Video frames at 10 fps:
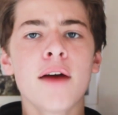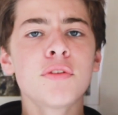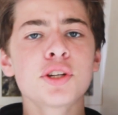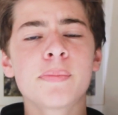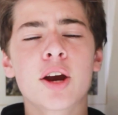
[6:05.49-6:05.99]

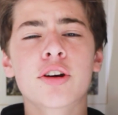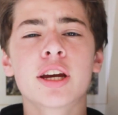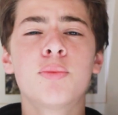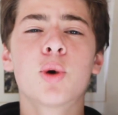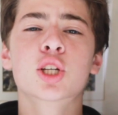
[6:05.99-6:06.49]
average
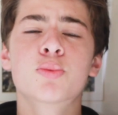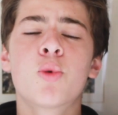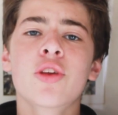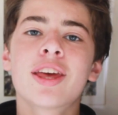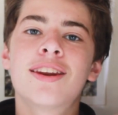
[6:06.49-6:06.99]
American works
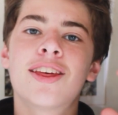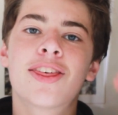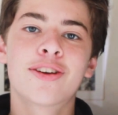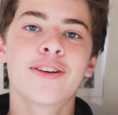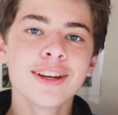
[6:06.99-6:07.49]
more than
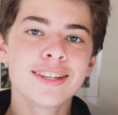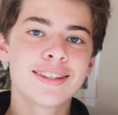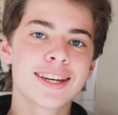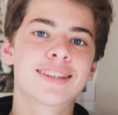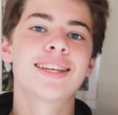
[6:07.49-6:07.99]

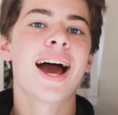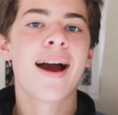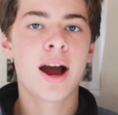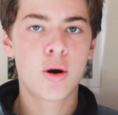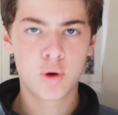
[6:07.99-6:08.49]
36
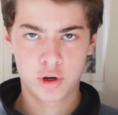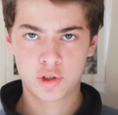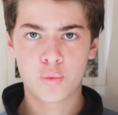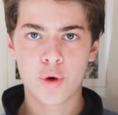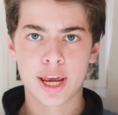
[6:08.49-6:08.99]

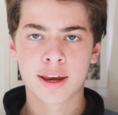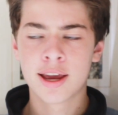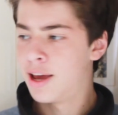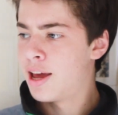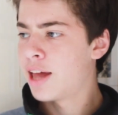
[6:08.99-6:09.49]
hours a week.
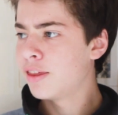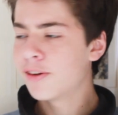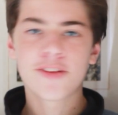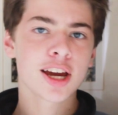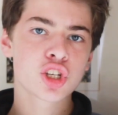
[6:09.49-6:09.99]
And the
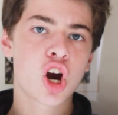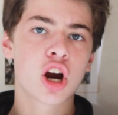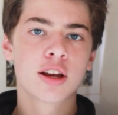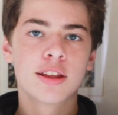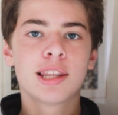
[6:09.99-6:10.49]
effects
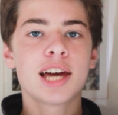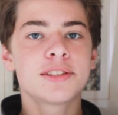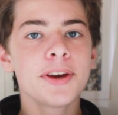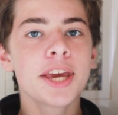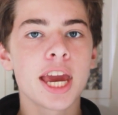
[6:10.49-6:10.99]
are
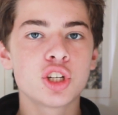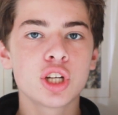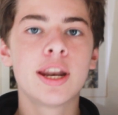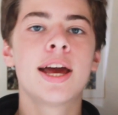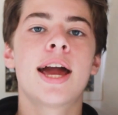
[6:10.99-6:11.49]
less
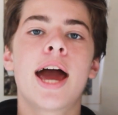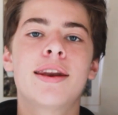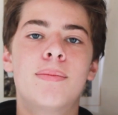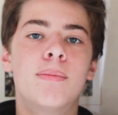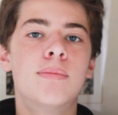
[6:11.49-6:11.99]
vacation
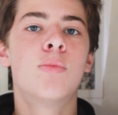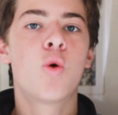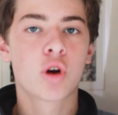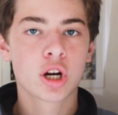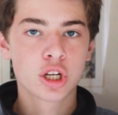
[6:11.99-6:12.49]
and
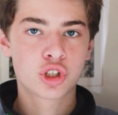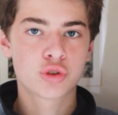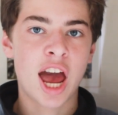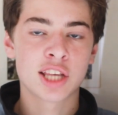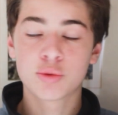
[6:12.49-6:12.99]
more
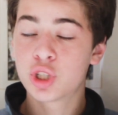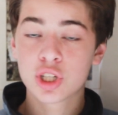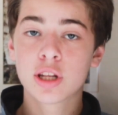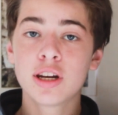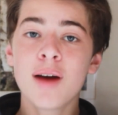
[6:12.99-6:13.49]
stress, which
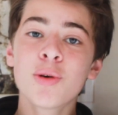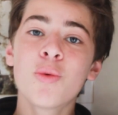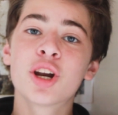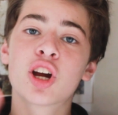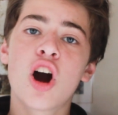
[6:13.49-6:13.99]
is the
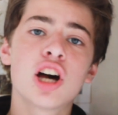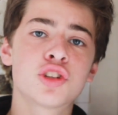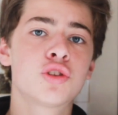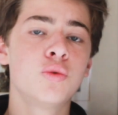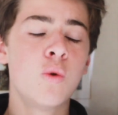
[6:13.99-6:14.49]
#1
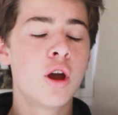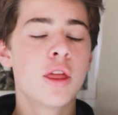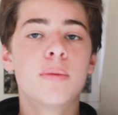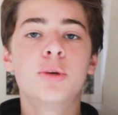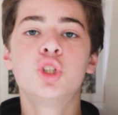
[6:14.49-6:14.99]
cause to
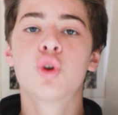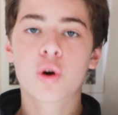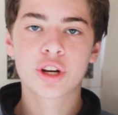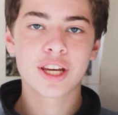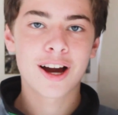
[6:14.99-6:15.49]
the
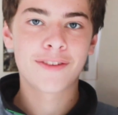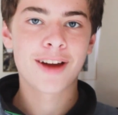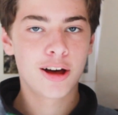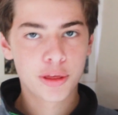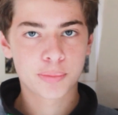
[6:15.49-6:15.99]
majority of
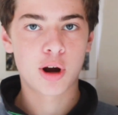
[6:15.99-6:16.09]
health